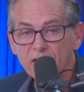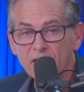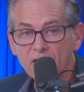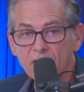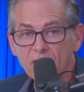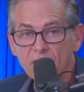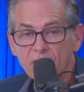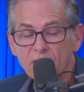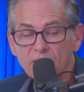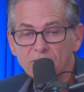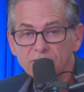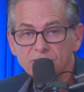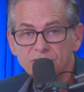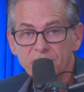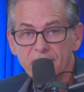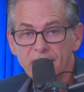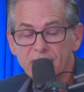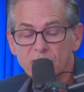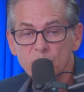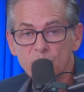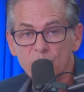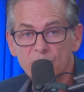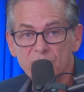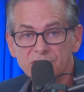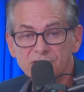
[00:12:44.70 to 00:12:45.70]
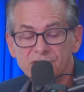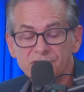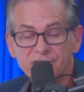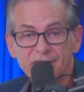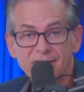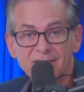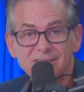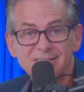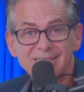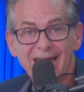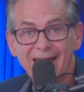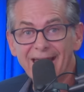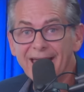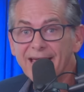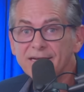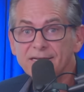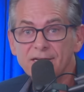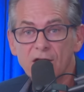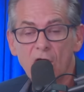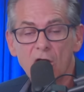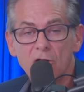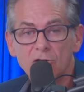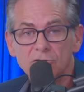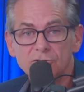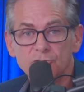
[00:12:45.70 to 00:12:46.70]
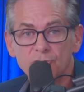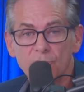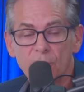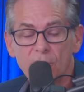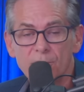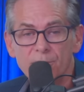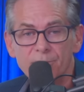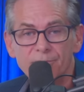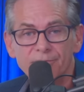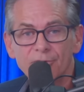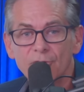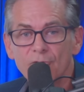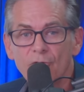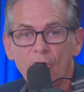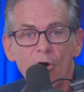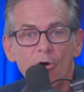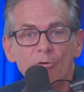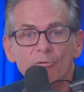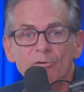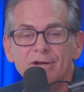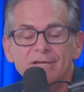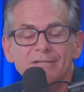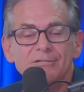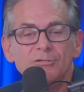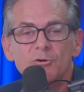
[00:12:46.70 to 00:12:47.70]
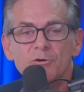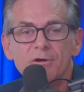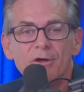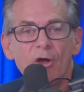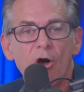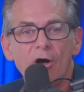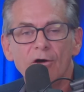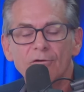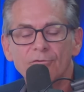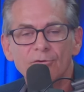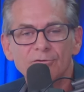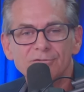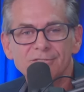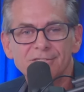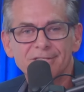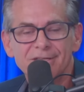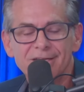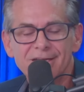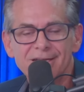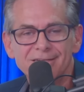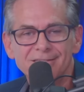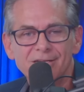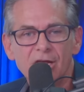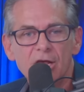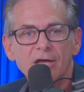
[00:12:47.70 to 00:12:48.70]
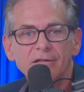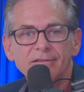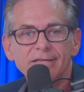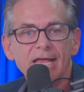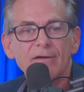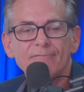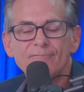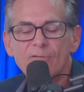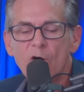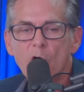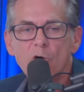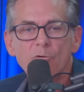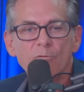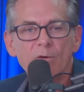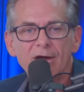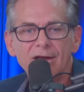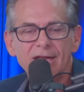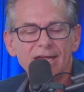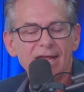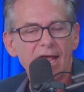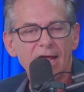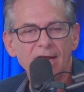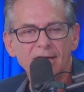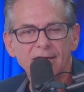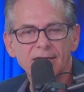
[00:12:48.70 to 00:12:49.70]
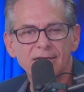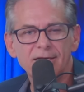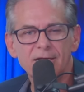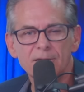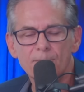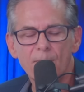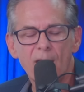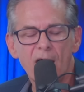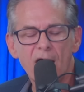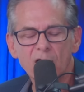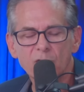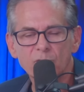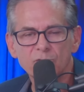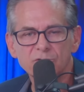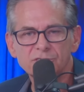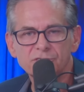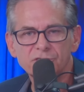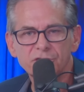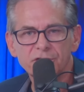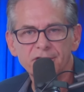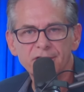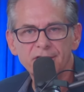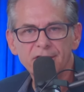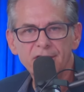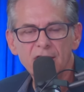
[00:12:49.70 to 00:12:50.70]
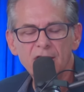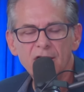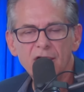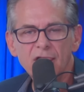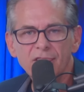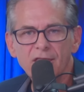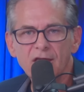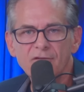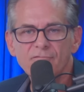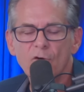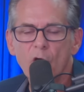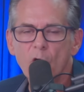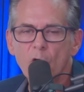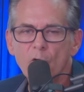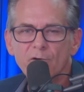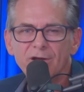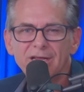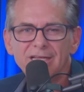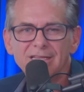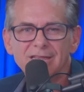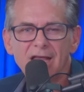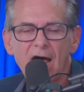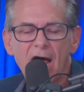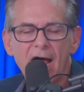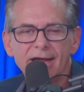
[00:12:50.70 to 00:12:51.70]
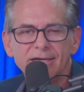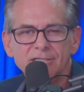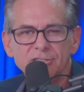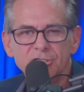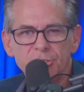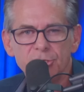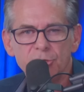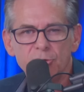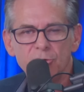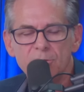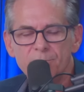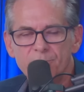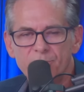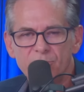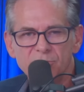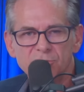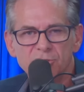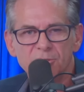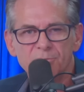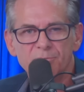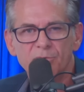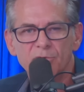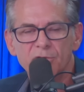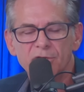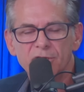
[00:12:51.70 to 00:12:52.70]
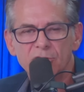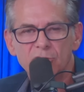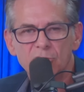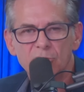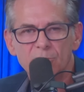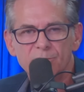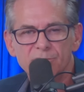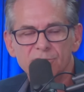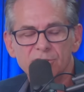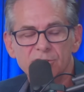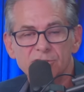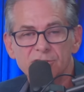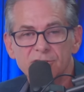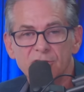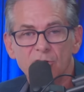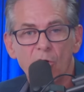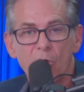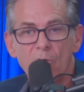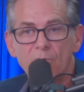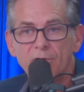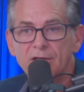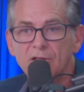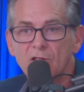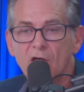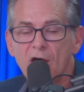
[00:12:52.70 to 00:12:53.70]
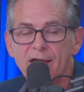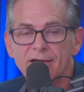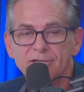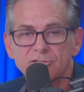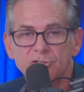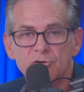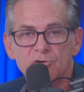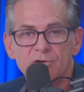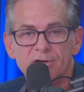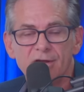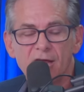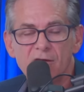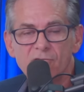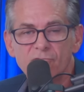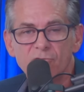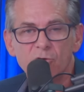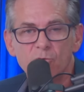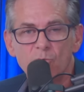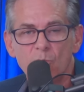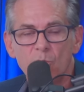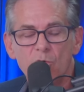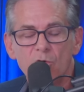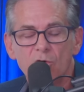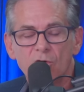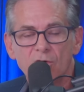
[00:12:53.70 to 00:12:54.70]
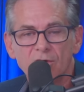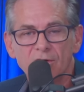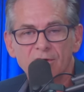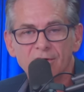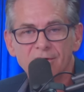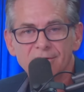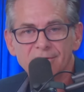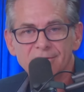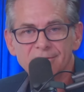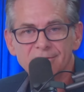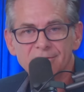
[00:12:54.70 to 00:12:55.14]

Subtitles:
January 6th and Donald Trump. They're already doing all those things. They've already ended democracy. They've already lied to you to push a political position. They're already lying to you in every war.